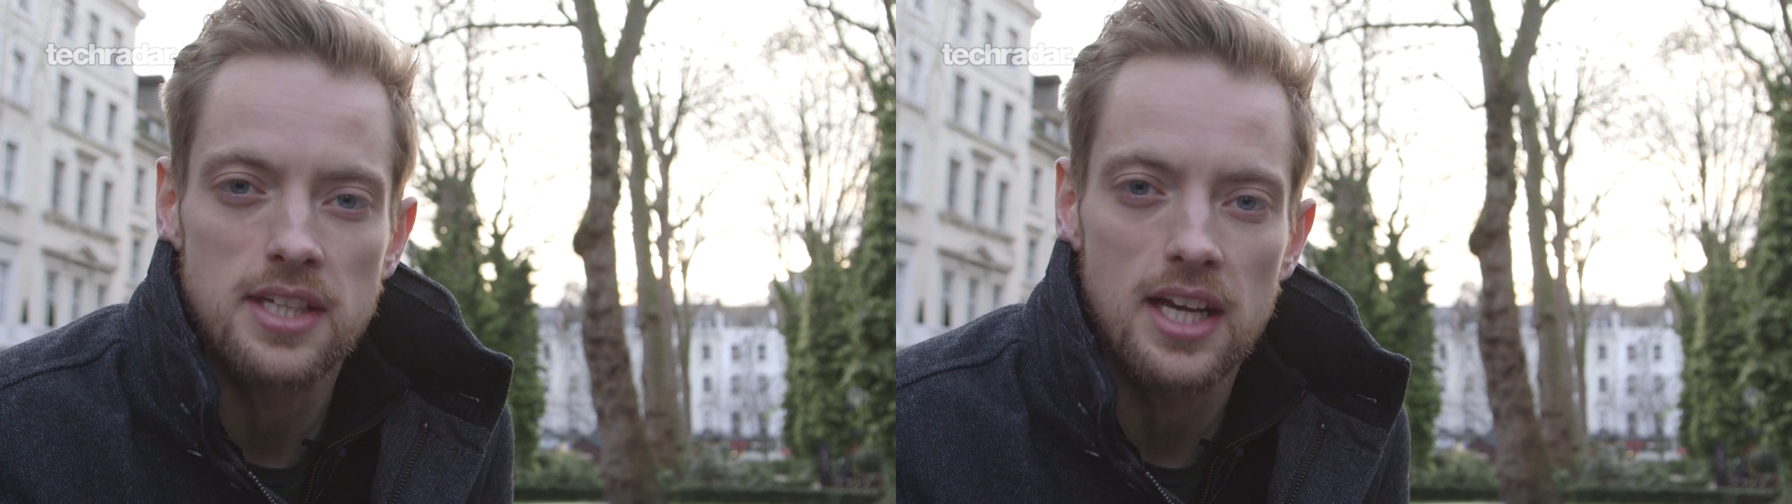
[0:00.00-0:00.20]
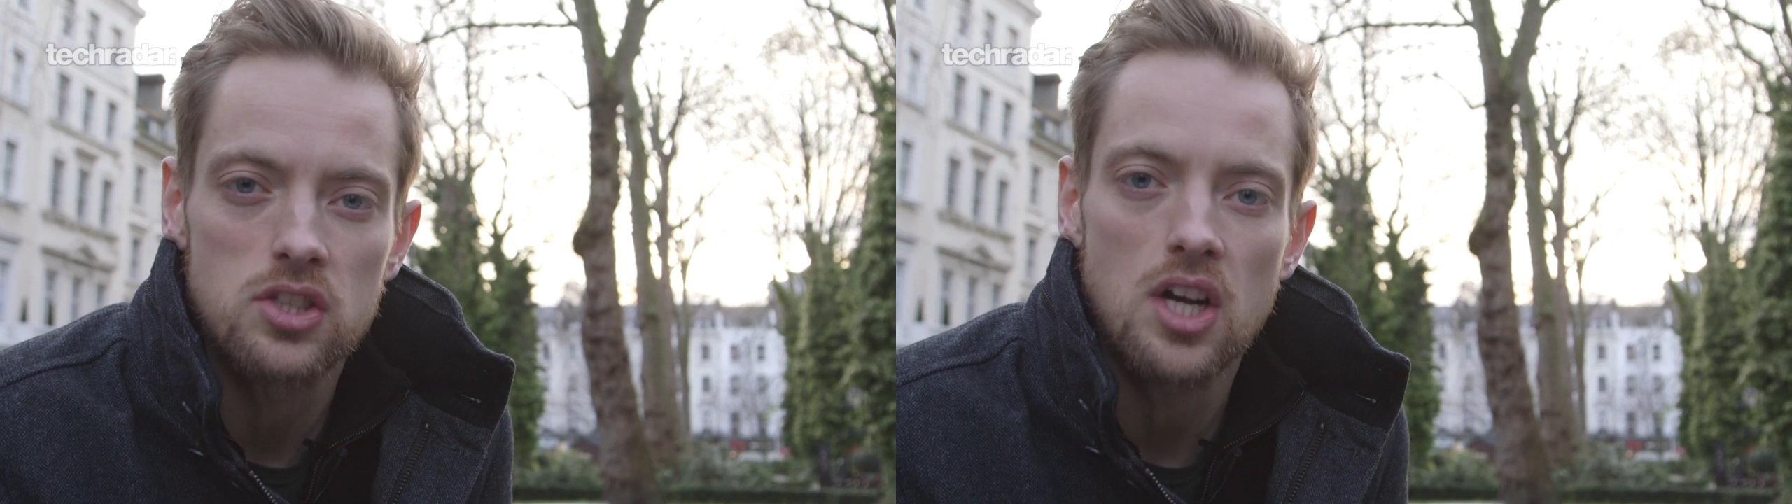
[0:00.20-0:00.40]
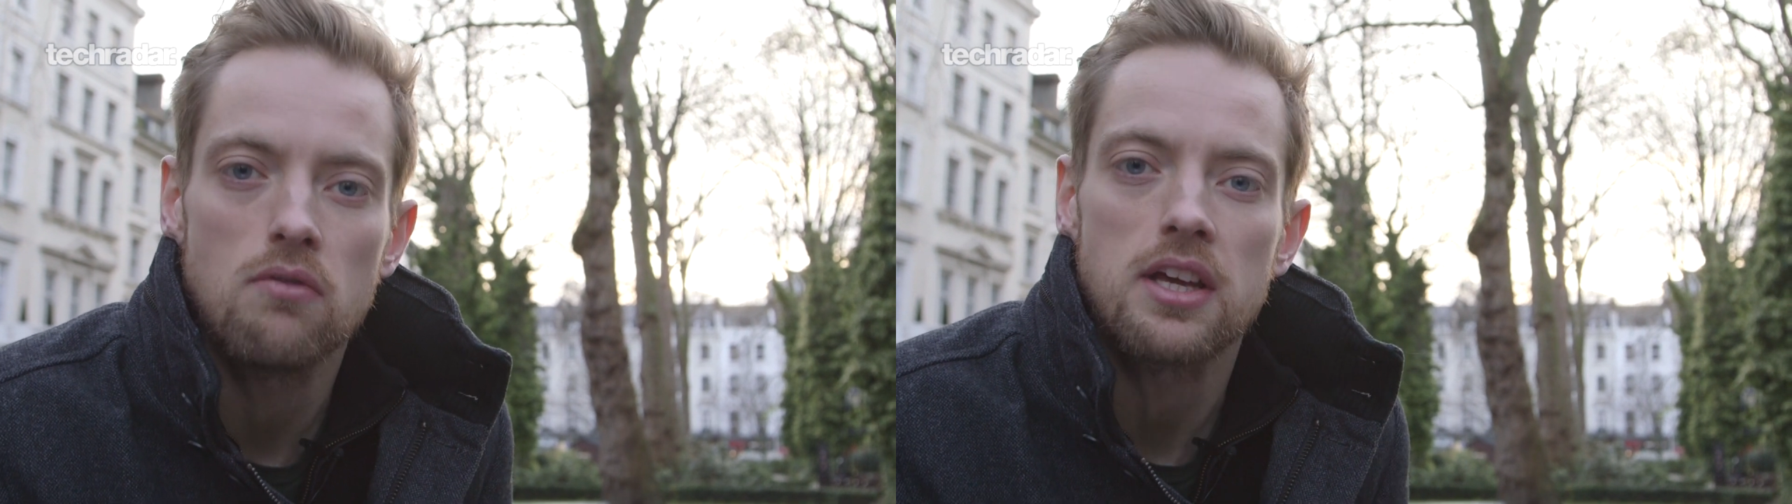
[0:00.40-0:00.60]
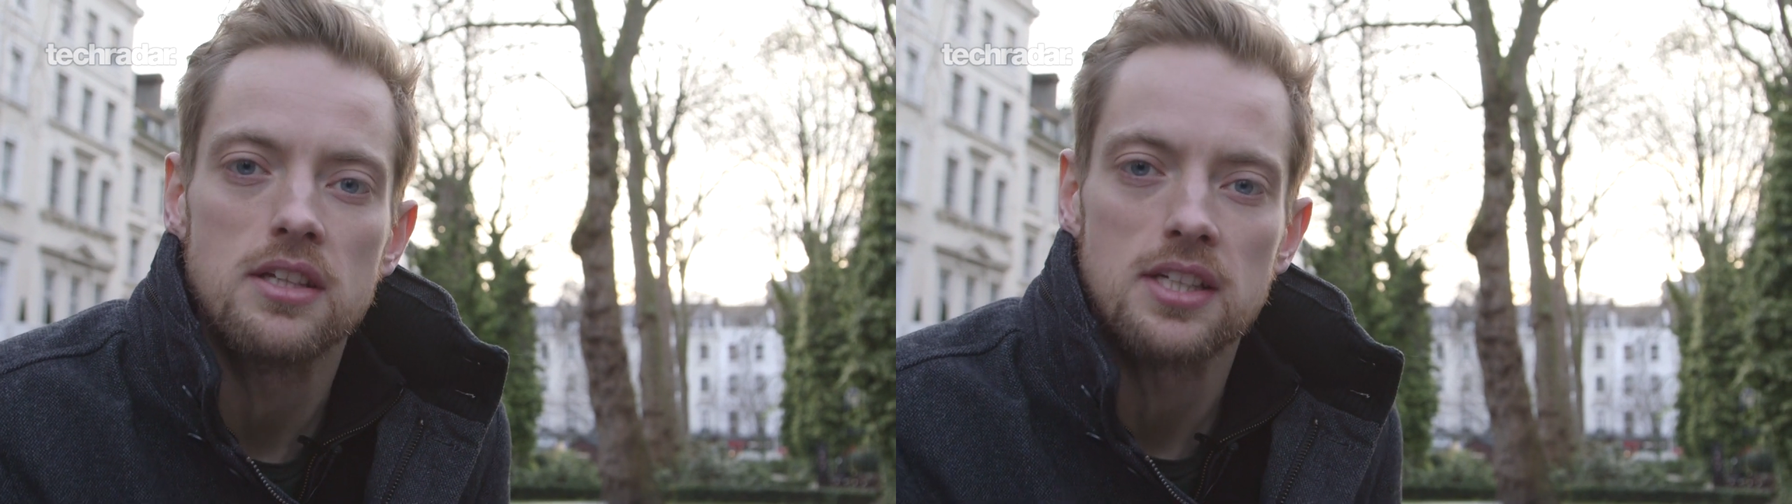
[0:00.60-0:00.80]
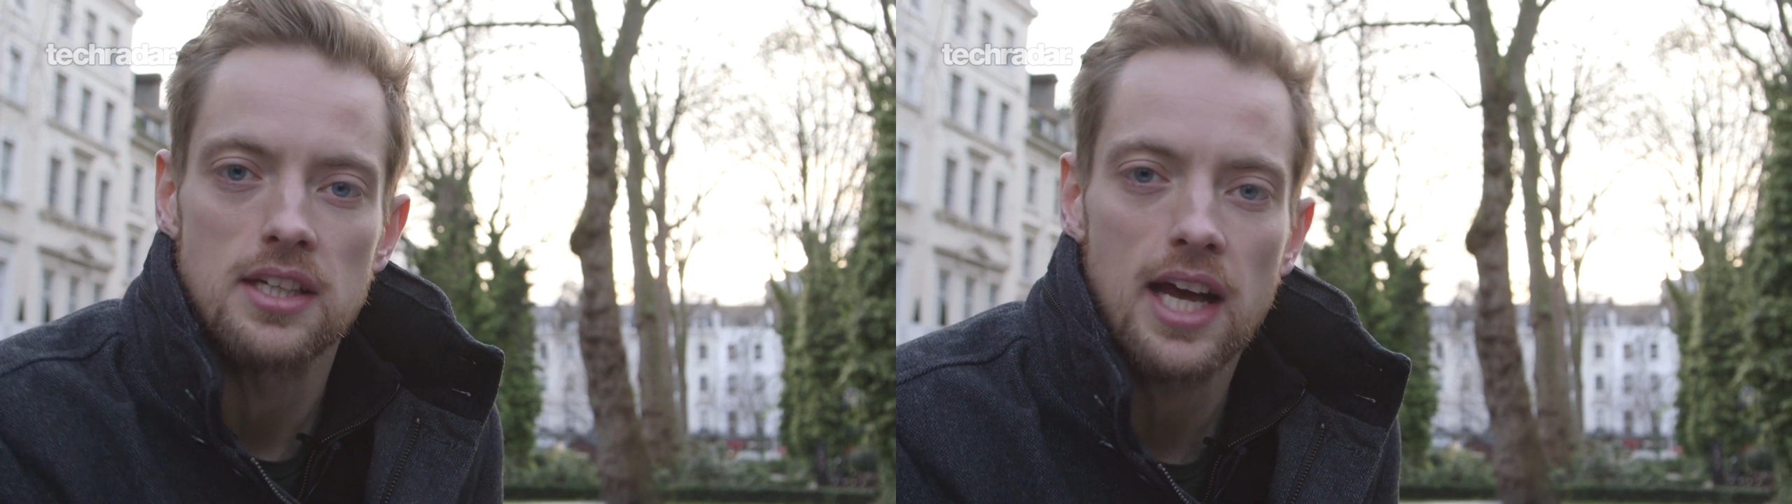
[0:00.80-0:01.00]
a day is generally
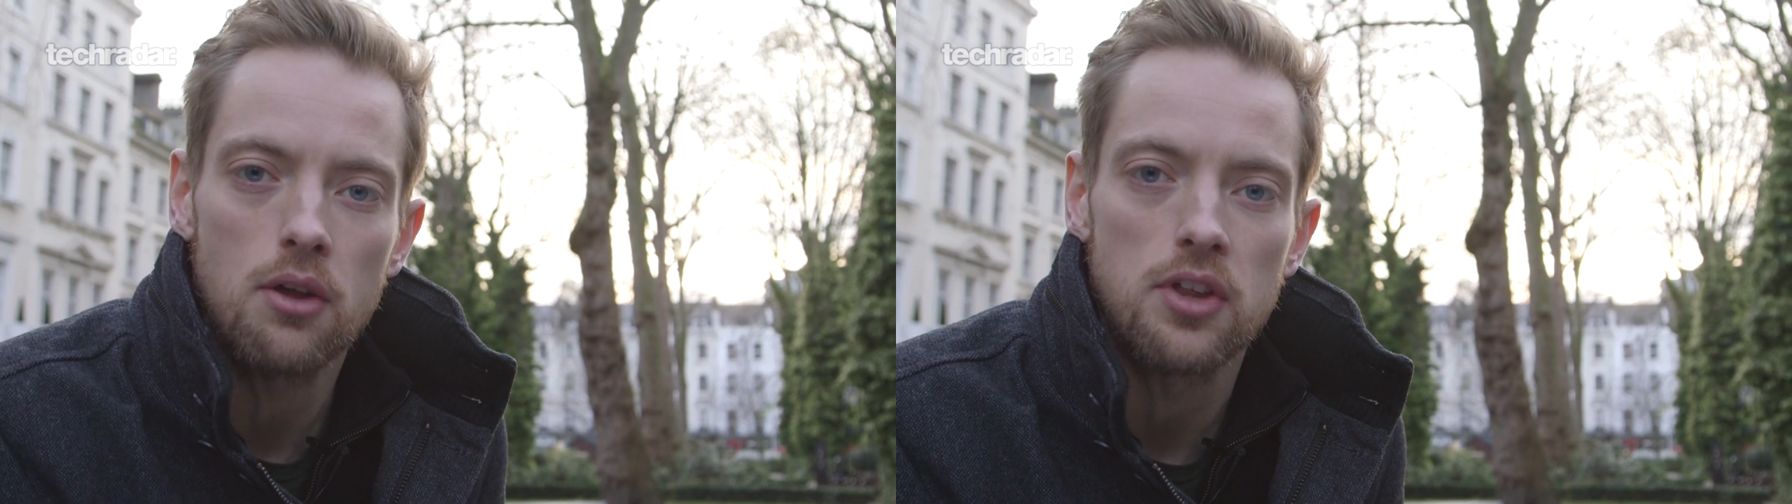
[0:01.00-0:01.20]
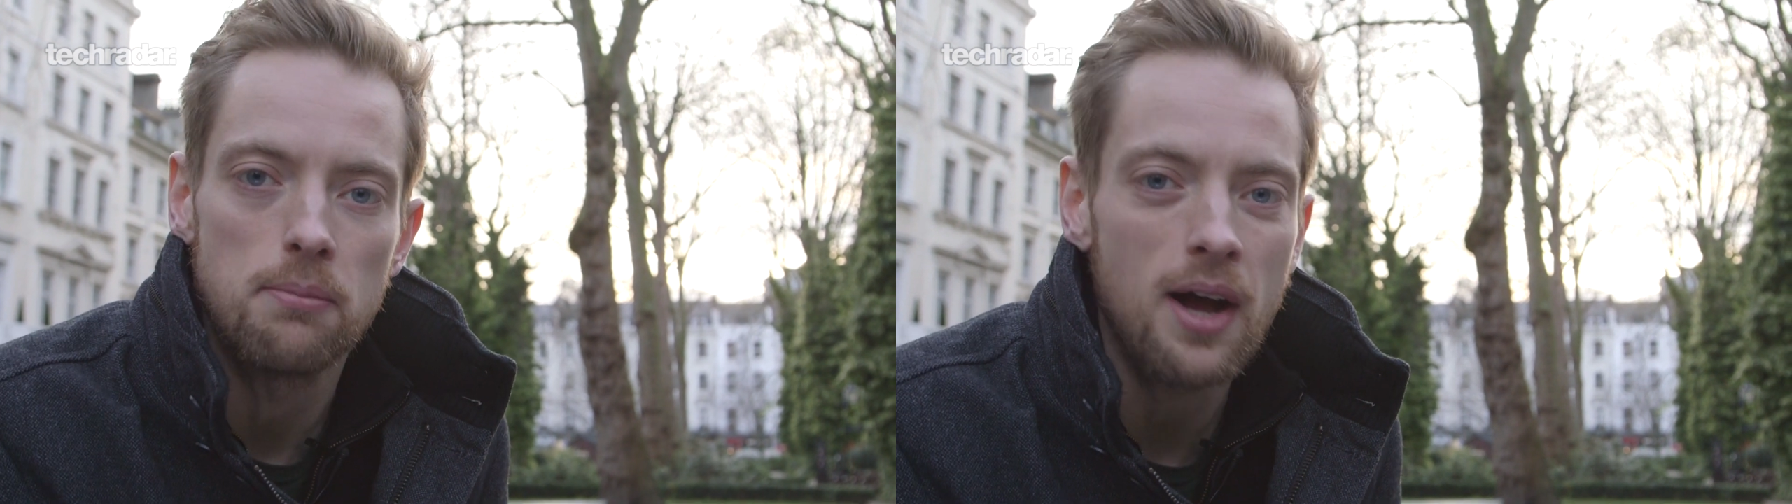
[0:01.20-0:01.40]
considered healthy.